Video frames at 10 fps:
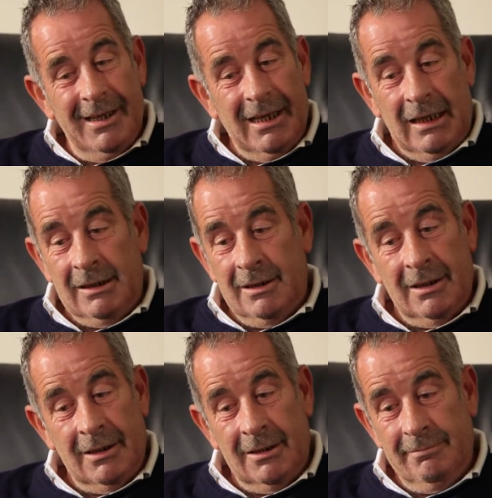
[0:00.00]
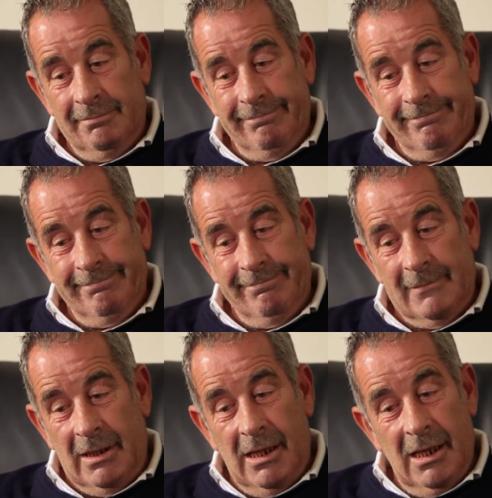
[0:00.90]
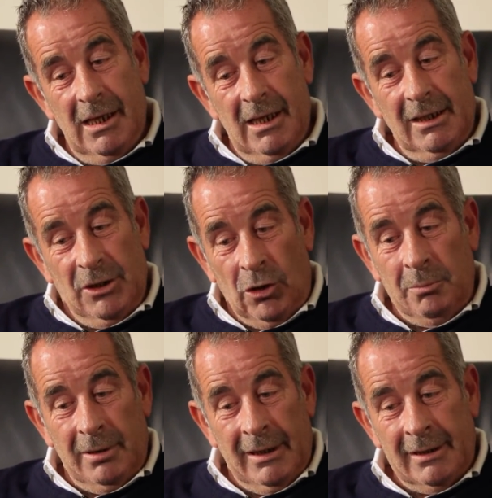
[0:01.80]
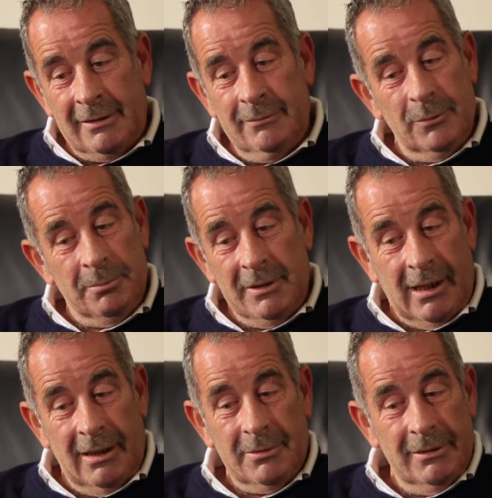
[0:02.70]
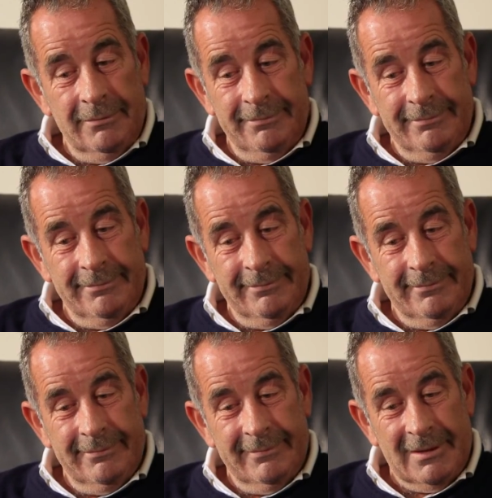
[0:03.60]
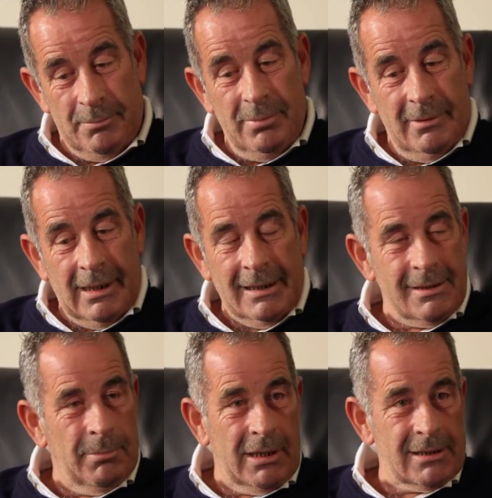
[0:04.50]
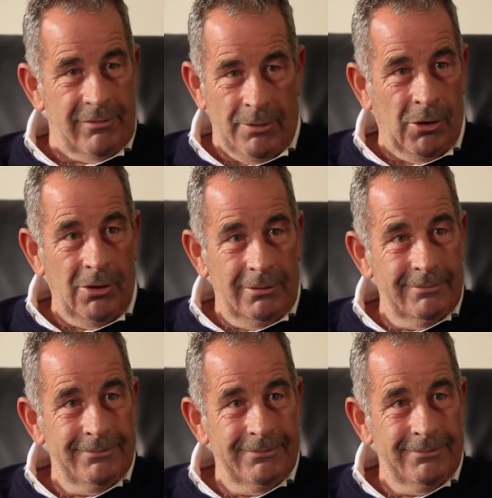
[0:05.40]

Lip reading: And non-playing would be captain. That's the best of them all.